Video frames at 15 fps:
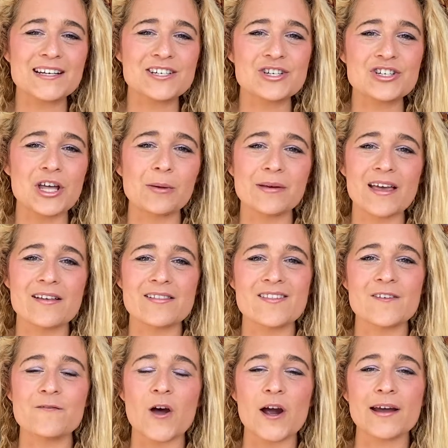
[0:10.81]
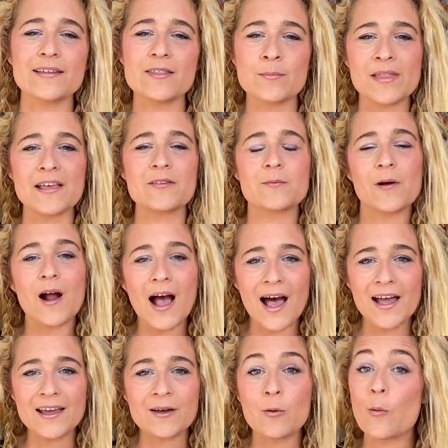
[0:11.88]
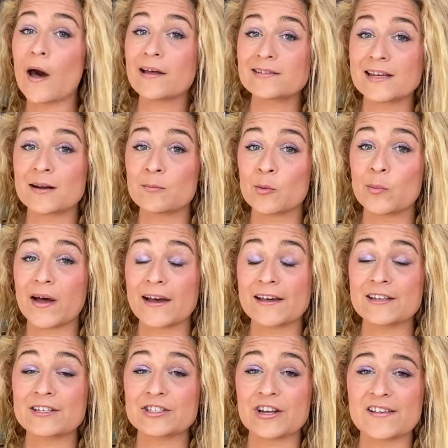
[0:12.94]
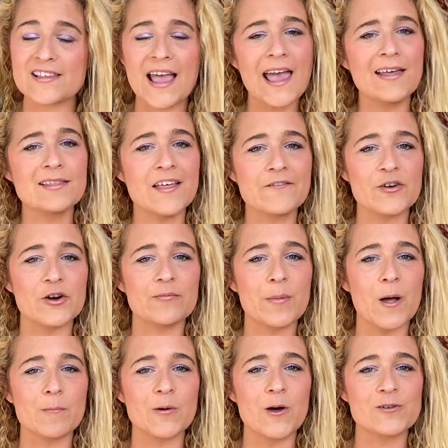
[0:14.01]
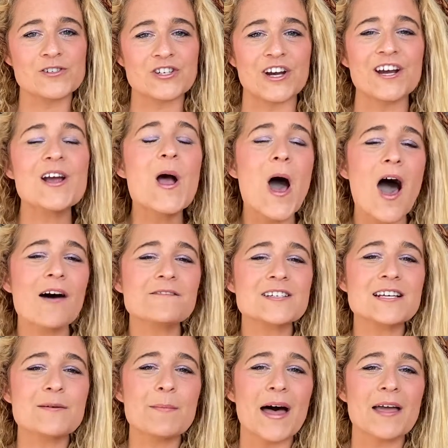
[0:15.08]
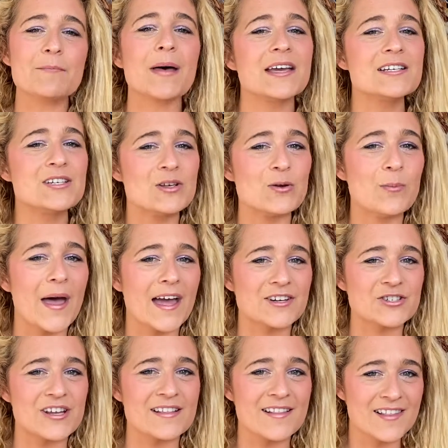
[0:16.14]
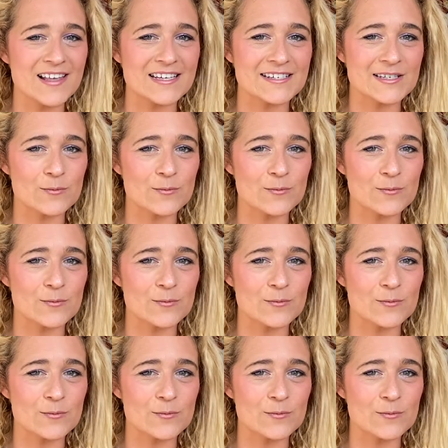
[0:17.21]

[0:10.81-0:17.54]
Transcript: to Shelby on Safari, the place where I, a wild animal biologist and lover of pop culture, often combine my two passions into